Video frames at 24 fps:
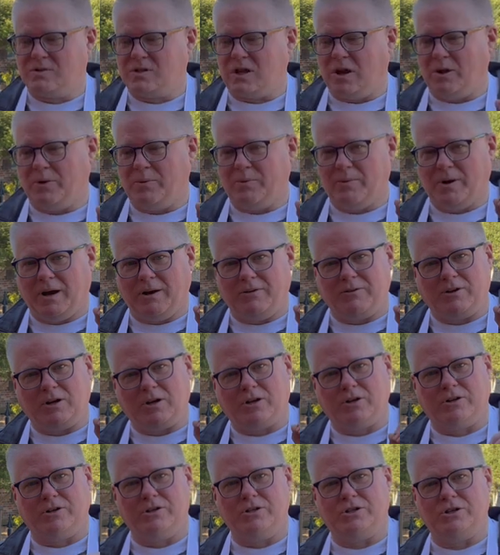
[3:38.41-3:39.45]
So I would
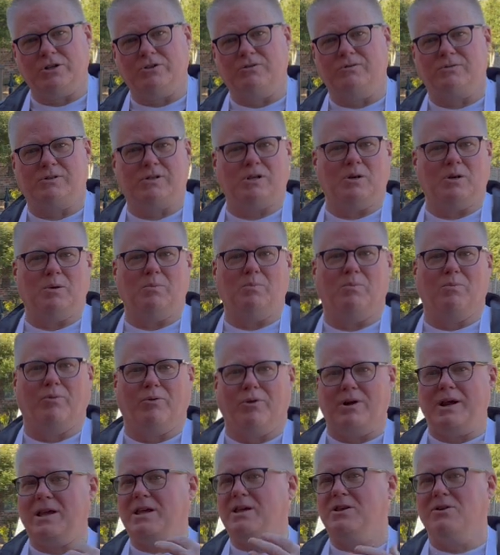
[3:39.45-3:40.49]
encourage you to
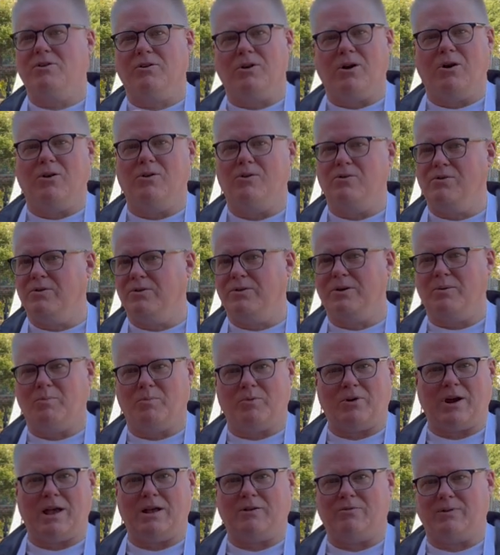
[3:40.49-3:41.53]
bring your own
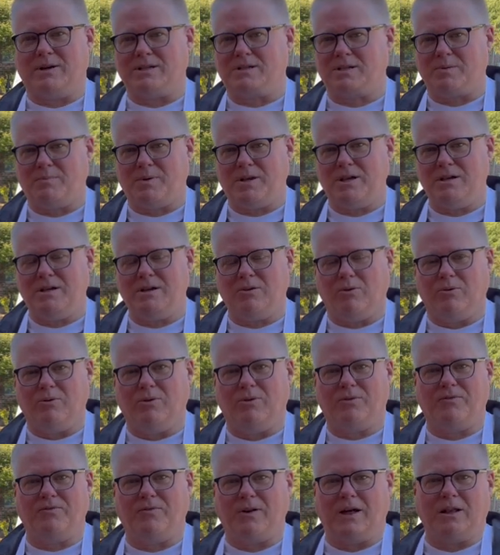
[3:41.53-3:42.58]
bread recipe
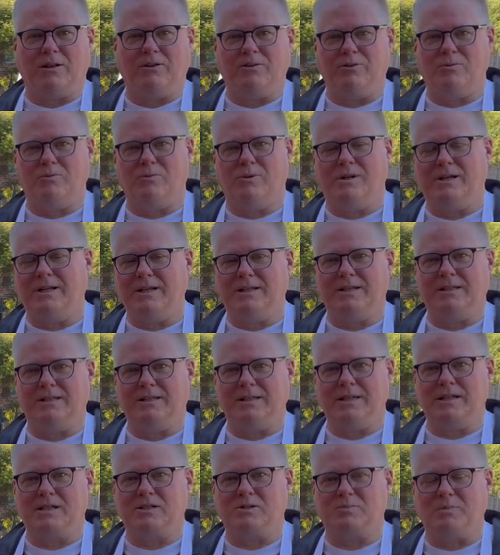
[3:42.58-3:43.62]
or follow the one in the
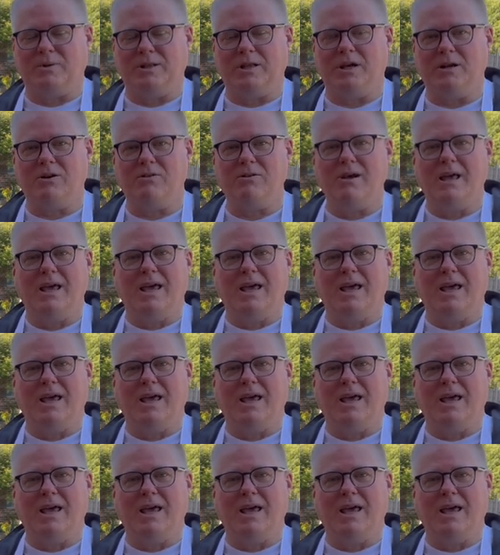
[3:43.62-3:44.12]
links below.